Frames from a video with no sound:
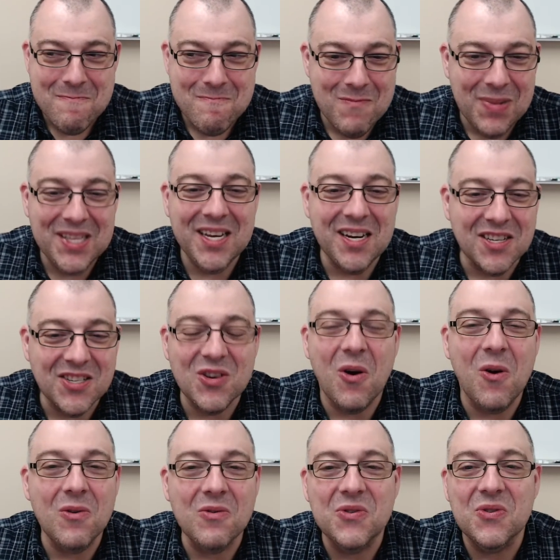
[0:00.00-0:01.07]
But there's
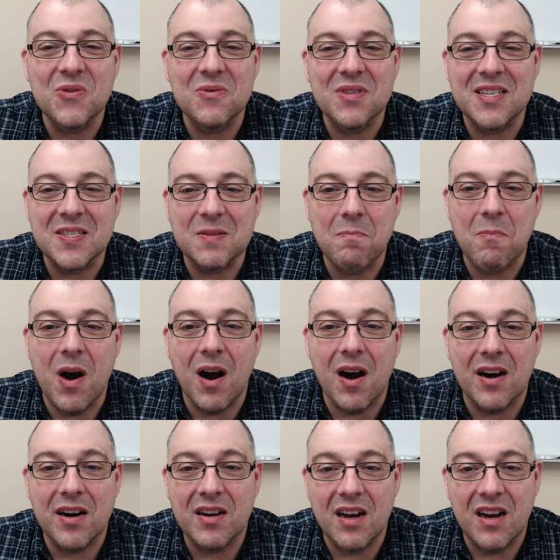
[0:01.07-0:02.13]
also this
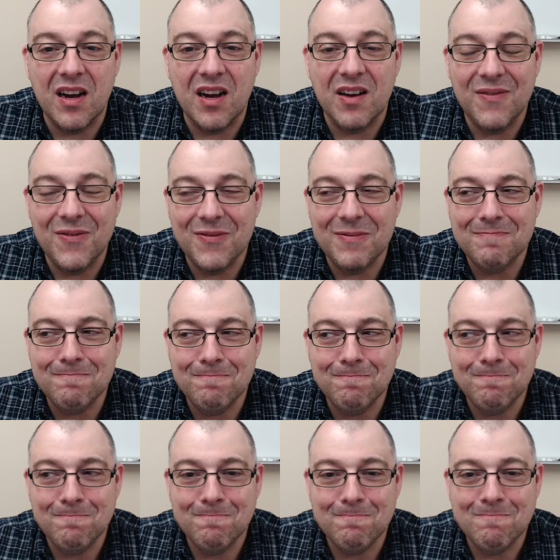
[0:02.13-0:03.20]
part of
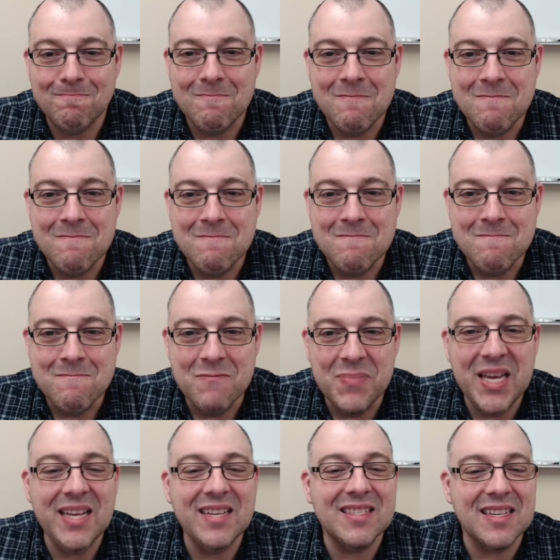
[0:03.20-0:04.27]

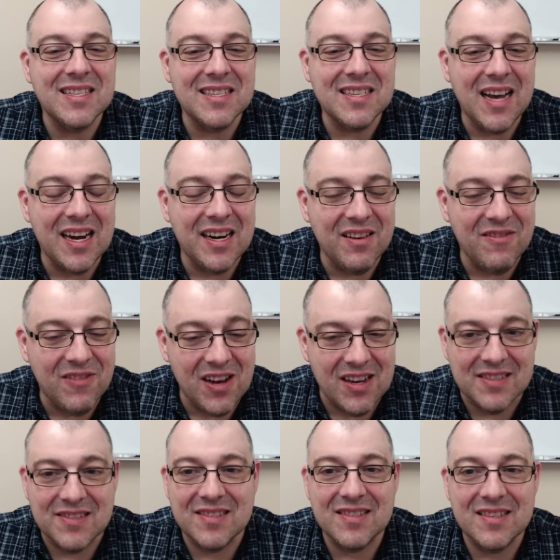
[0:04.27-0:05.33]
peace inside of
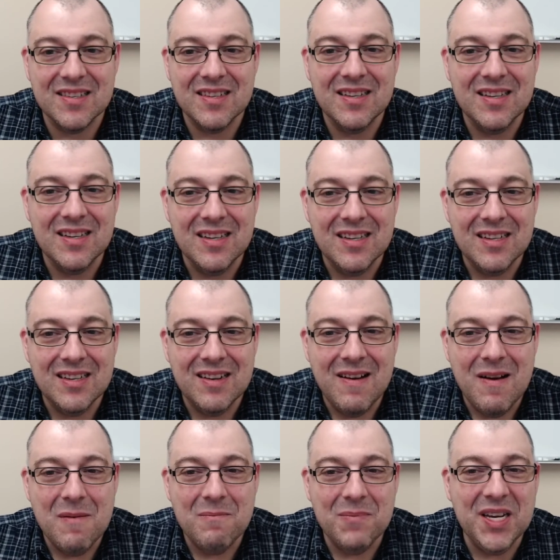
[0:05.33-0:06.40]
us,
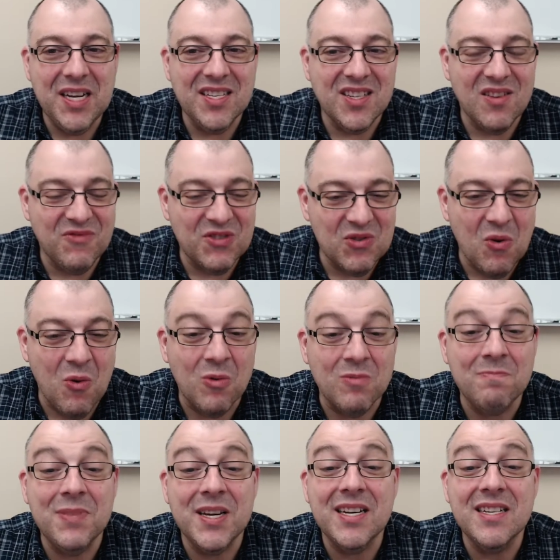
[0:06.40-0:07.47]
peace of soul,
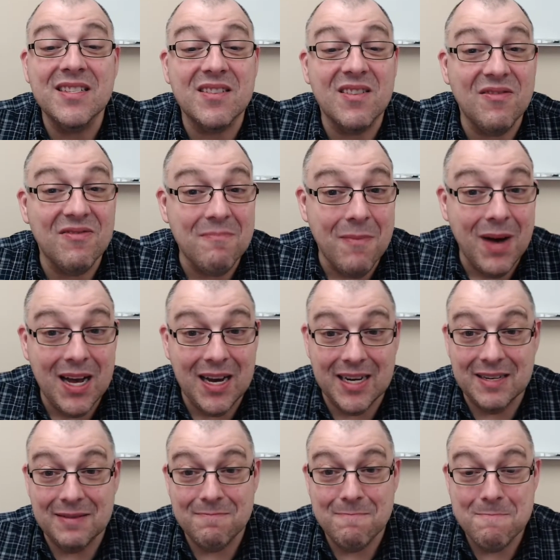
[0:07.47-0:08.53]
peace of mind.